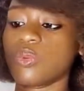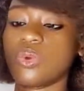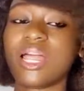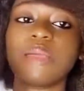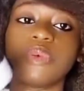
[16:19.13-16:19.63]

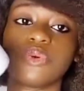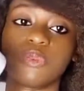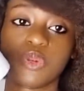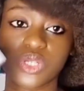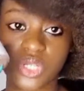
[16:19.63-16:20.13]
Will I be
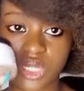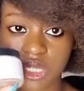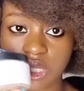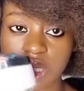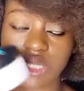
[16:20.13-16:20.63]

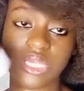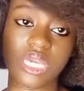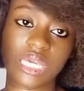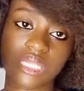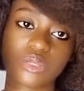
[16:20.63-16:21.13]
repurchasing this?
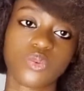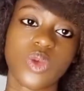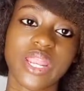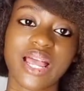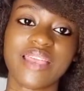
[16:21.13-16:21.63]
Yes.
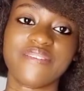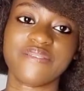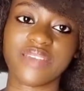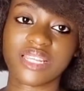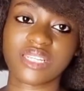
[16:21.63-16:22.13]
When I
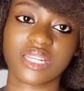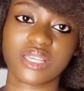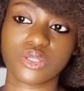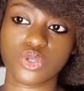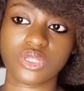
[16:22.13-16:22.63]
finish and
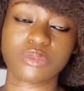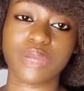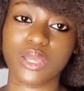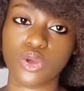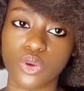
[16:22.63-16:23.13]
exhaust
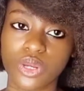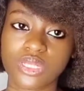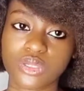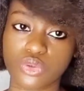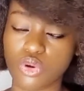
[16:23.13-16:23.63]
my
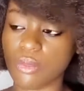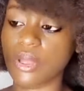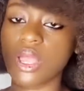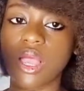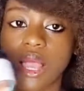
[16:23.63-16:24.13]
current scrub,
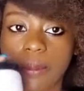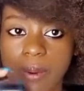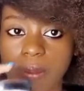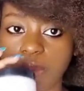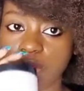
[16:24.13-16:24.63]
I
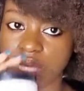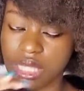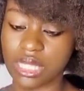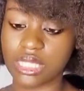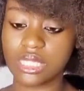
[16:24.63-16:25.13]
probably will
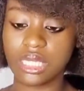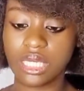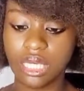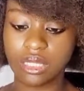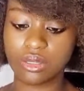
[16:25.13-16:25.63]
get this
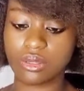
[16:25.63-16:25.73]
again.